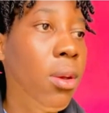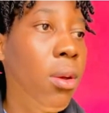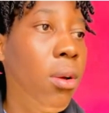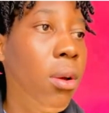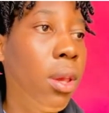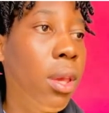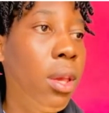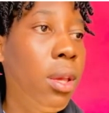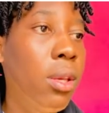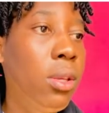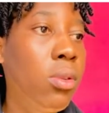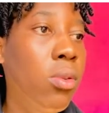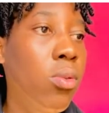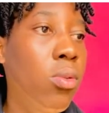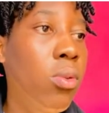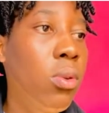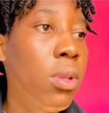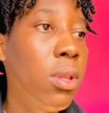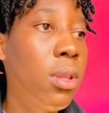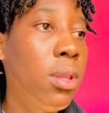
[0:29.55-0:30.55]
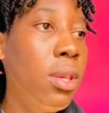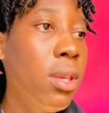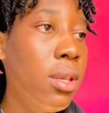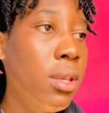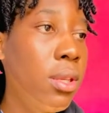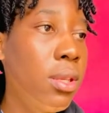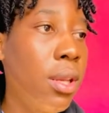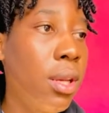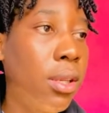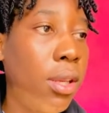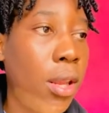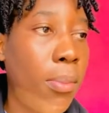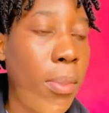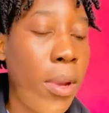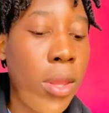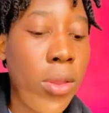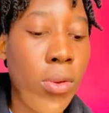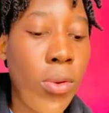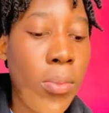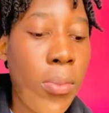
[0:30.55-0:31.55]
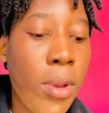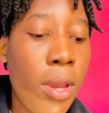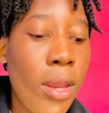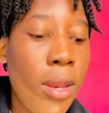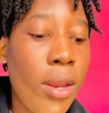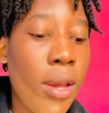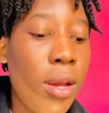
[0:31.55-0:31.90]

okay, so this is actually my domain,